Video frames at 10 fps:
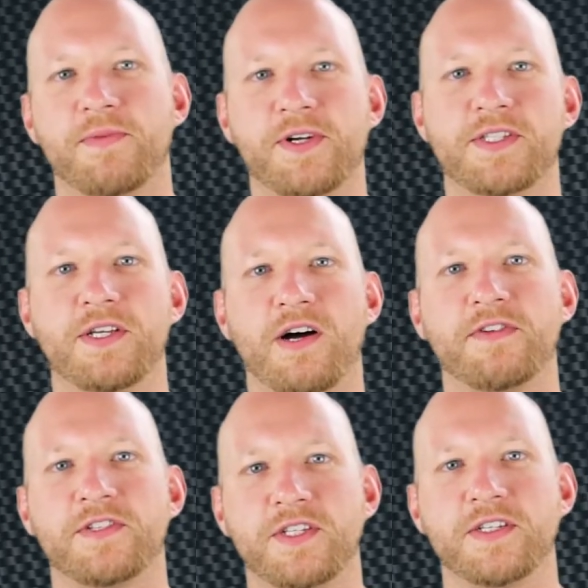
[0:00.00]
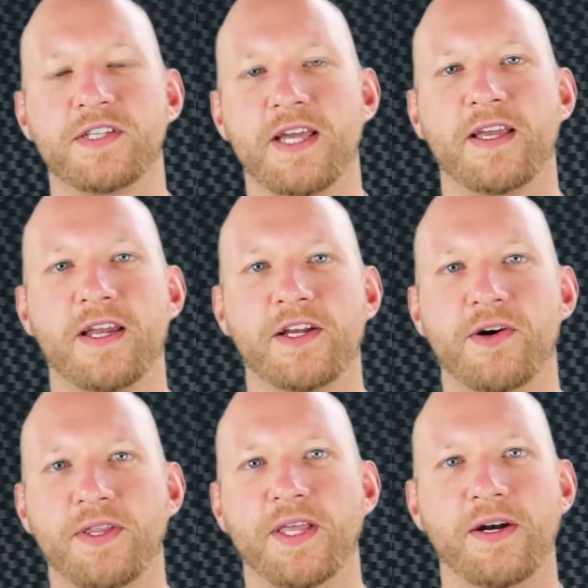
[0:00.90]
reason the offense just can't get it
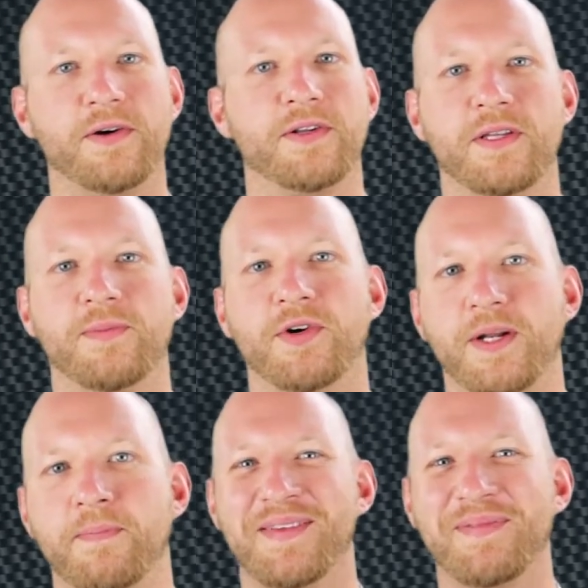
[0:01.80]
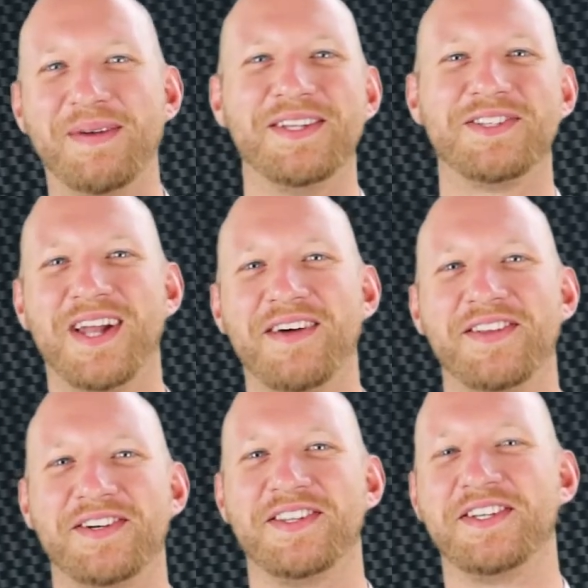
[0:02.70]
going that early in the morning. Maybe they just don't have
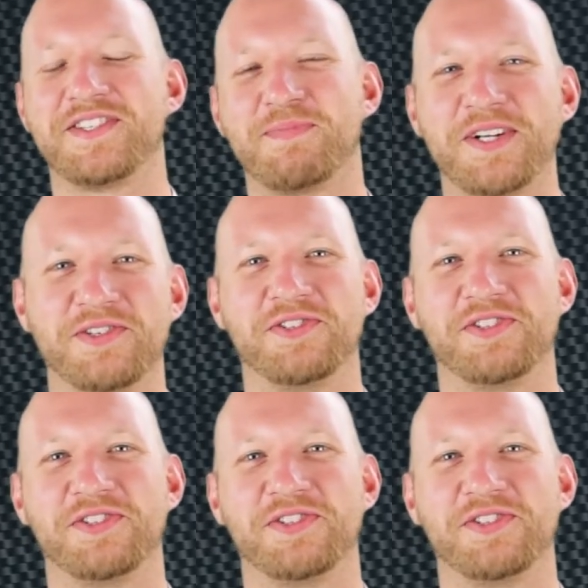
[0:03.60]
the espresso